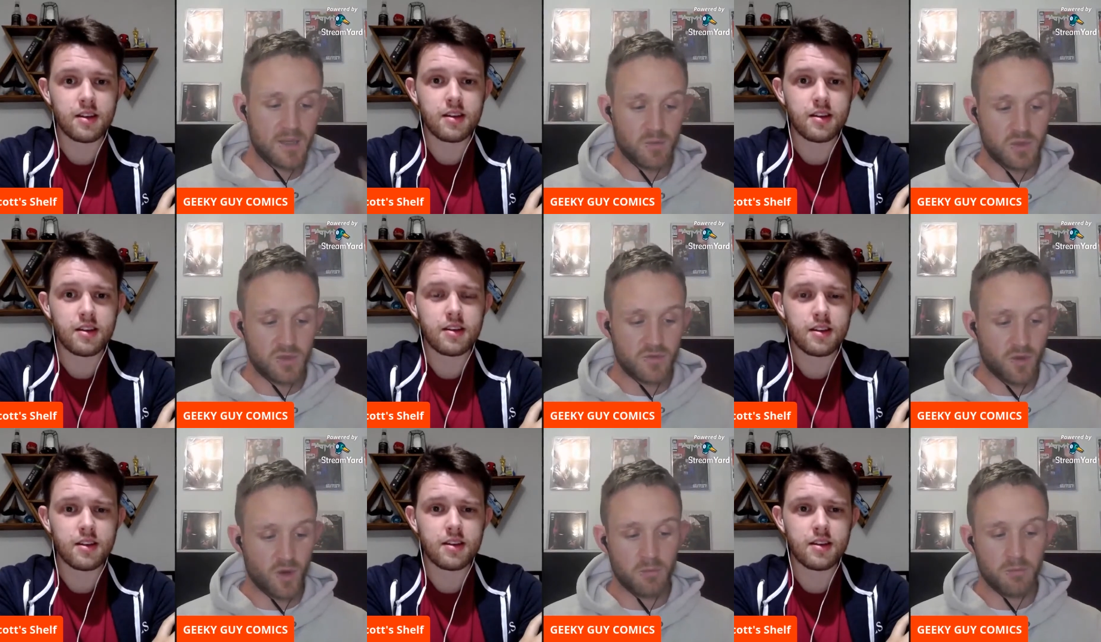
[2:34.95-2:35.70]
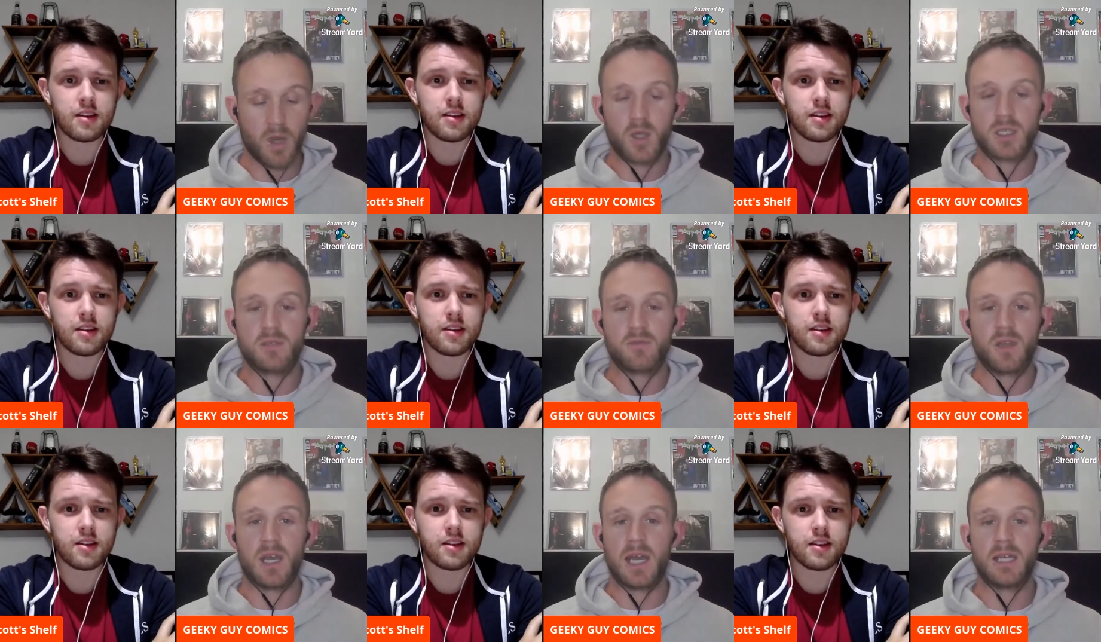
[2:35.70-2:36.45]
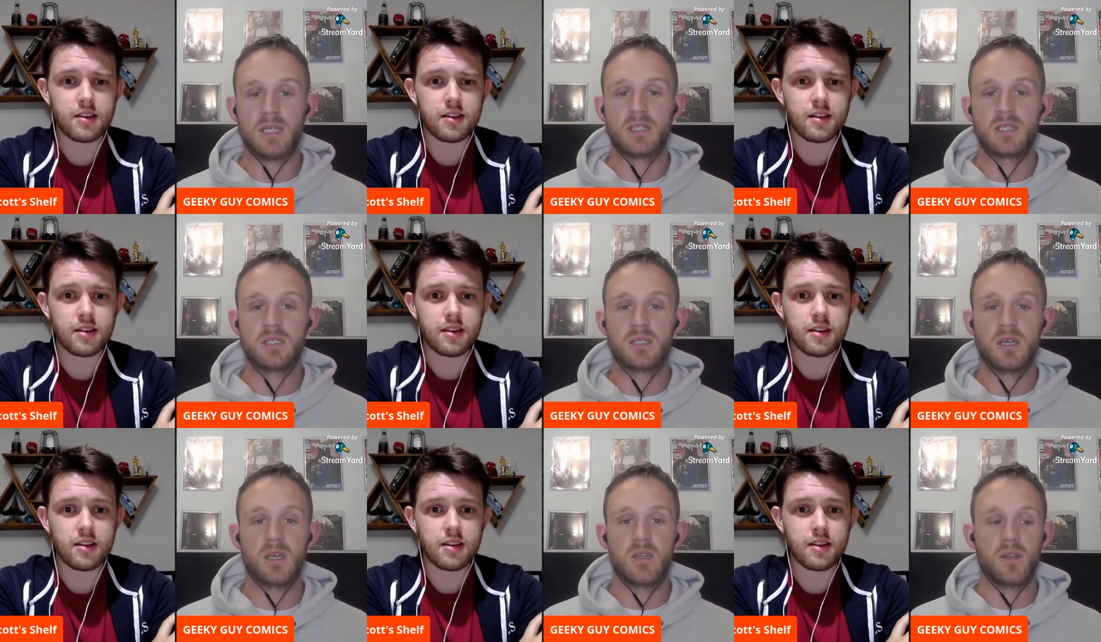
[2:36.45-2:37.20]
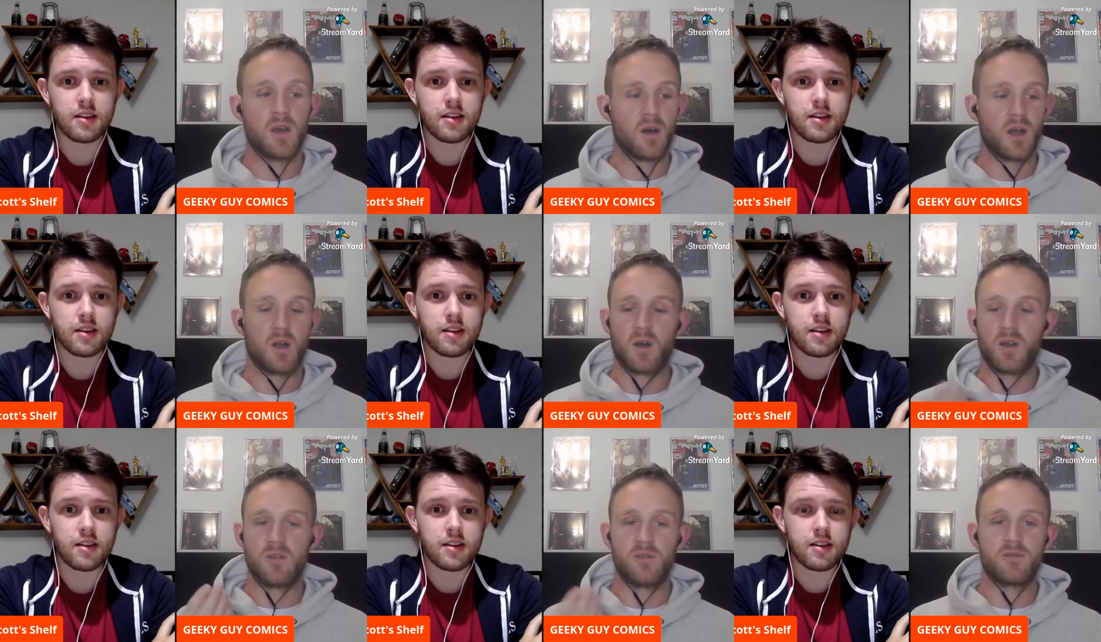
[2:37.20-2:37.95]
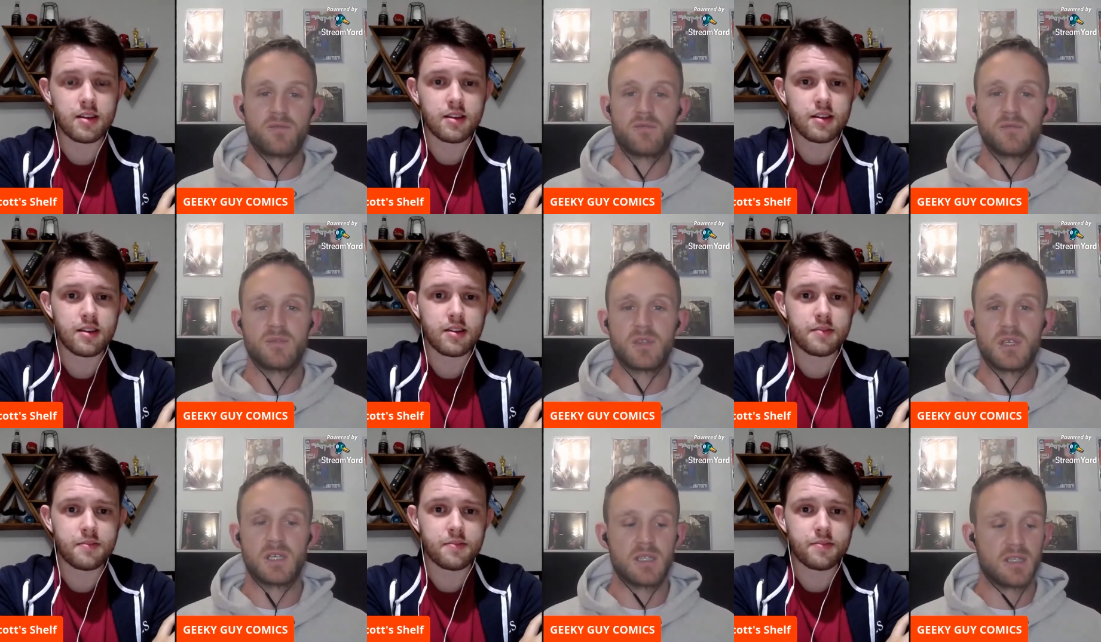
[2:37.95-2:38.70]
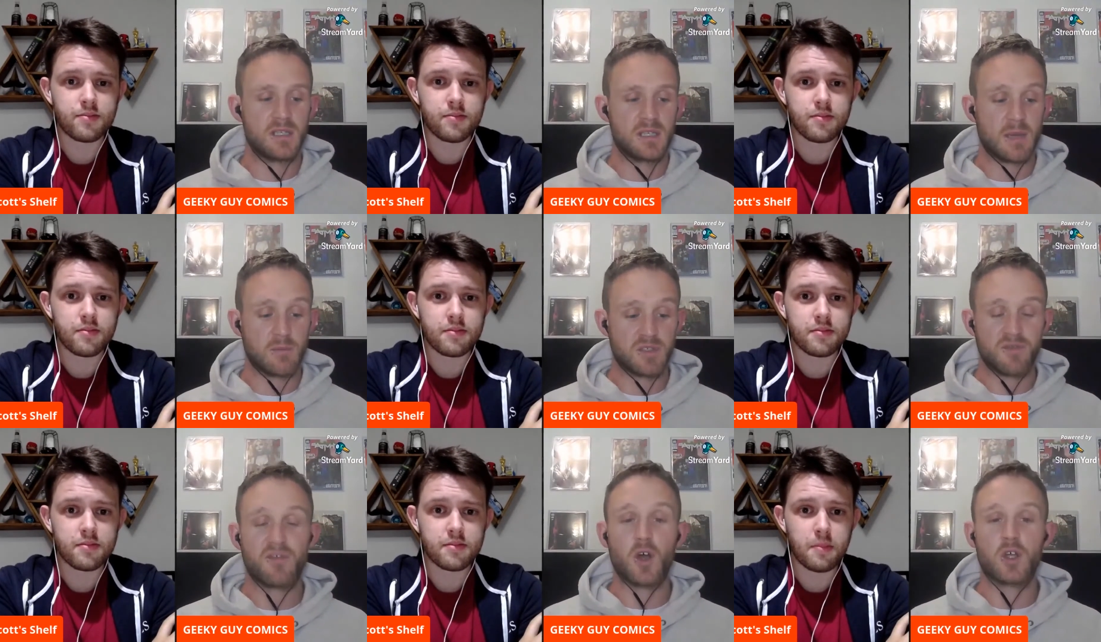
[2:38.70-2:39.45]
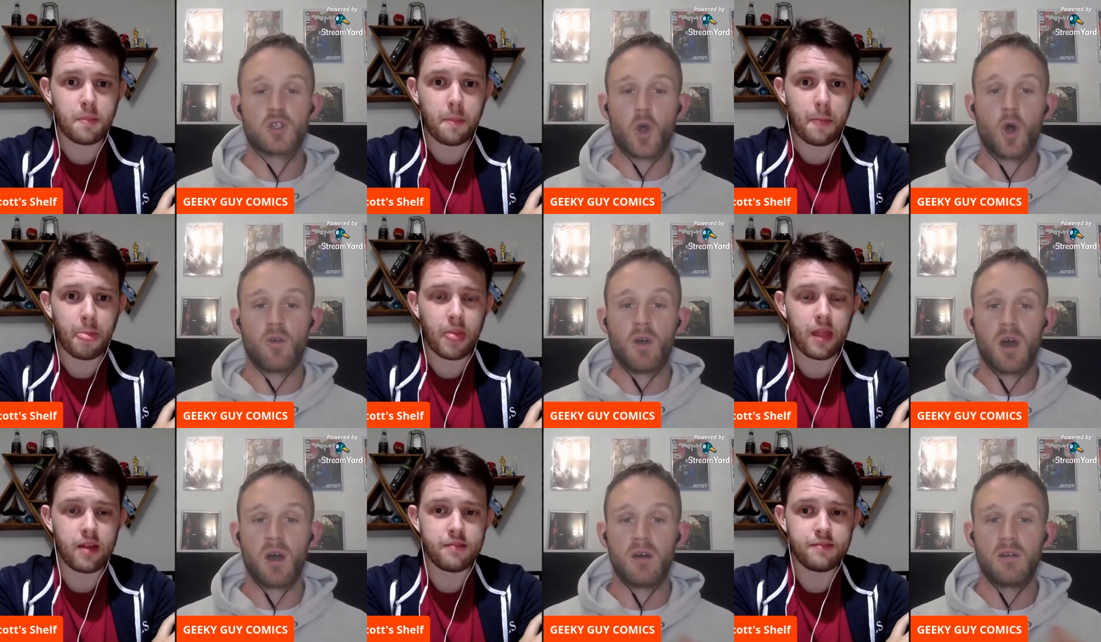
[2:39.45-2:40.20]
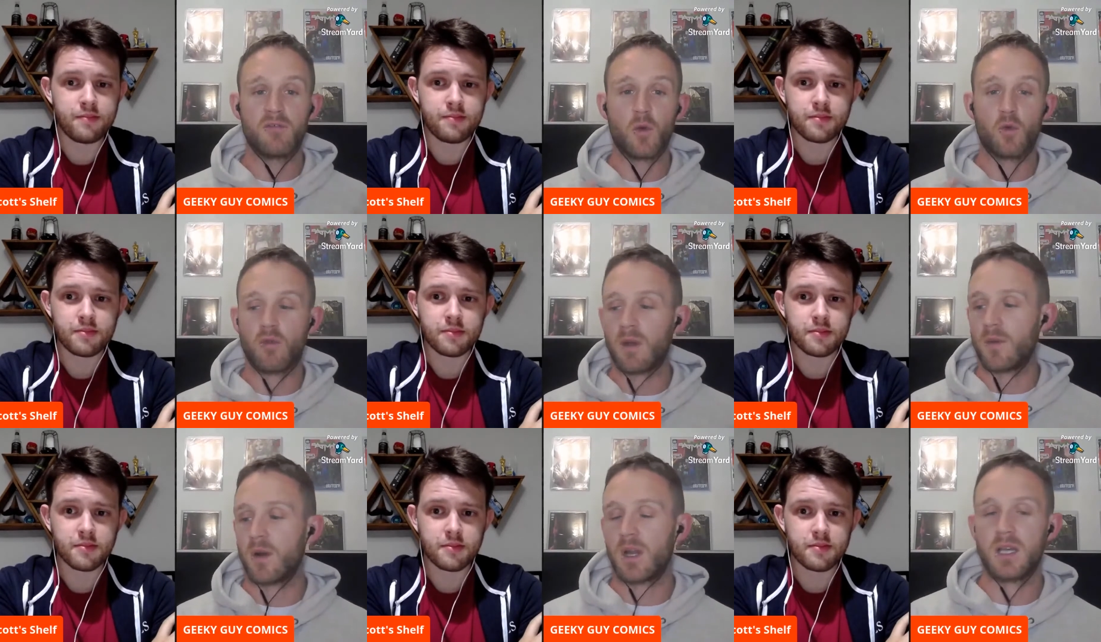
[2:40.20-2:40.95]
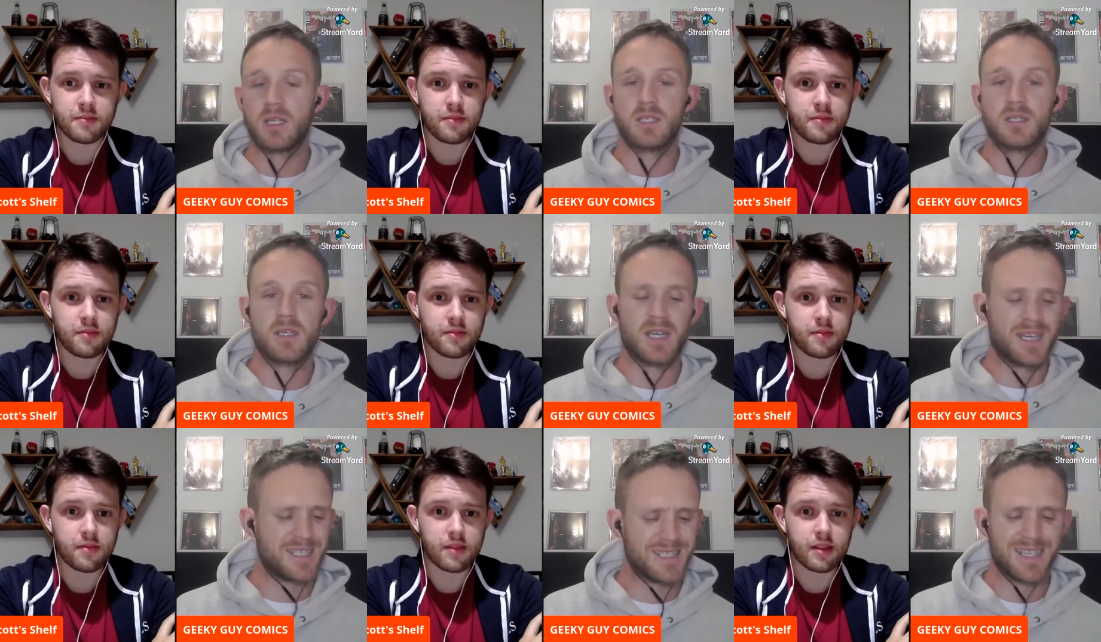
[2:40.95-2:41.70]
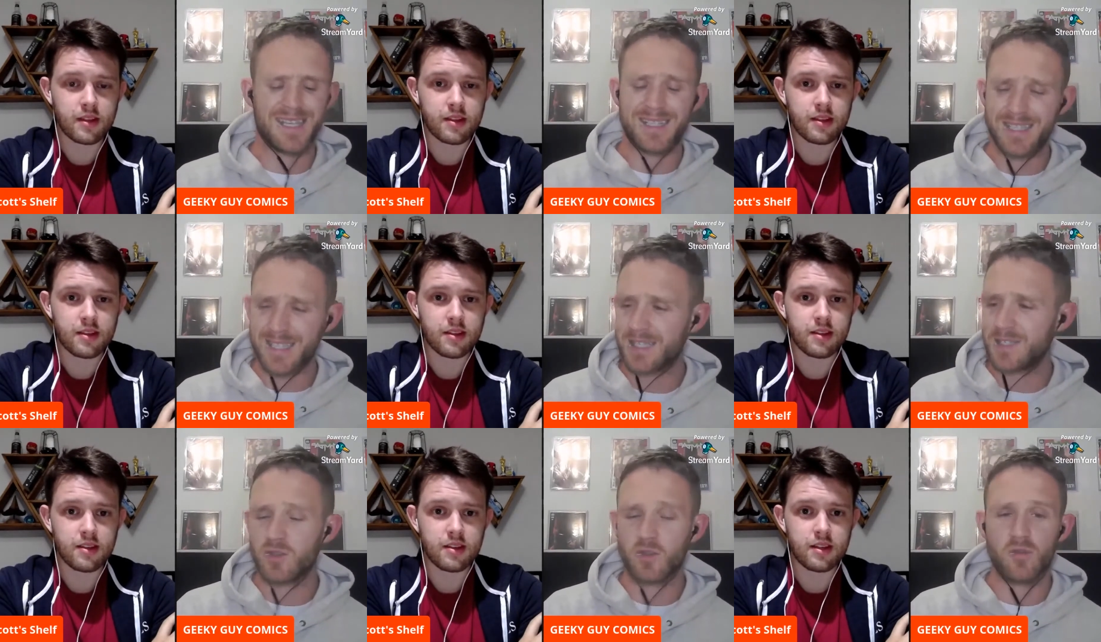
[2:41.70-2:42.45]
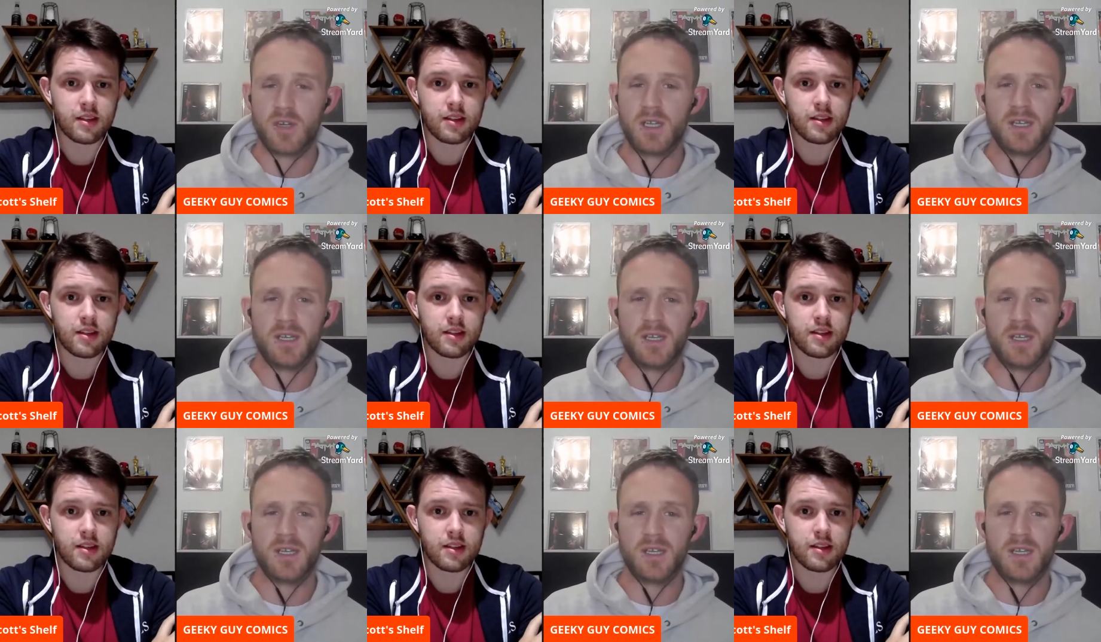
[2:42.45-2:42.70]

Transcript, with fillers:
Speaker 1: it was from Basket Full of Heads that I kind of, that was the first horror full run that I collected. And it's an insane story.